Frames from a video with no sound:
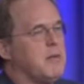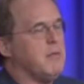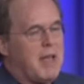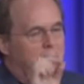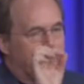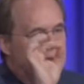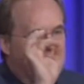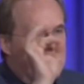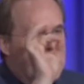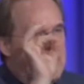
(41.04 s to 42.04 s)
Every
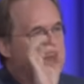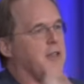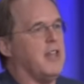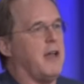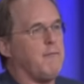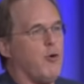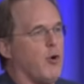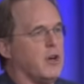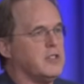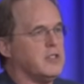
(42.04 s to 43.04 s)
leaf in that
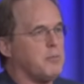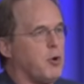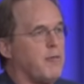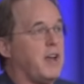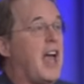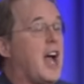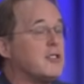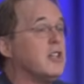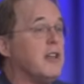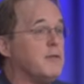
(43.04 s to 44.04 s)
forest is perfect.
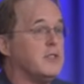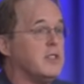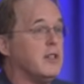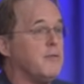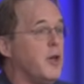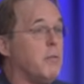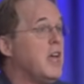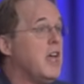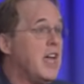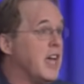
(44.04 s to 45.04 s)
Actually, if you see the film,
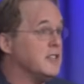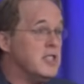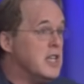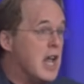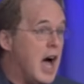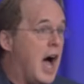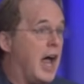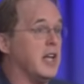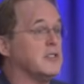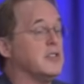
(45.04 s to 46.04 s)
it's not.
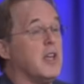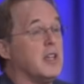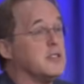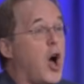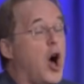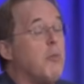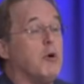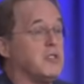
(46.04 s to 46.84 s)
It's almost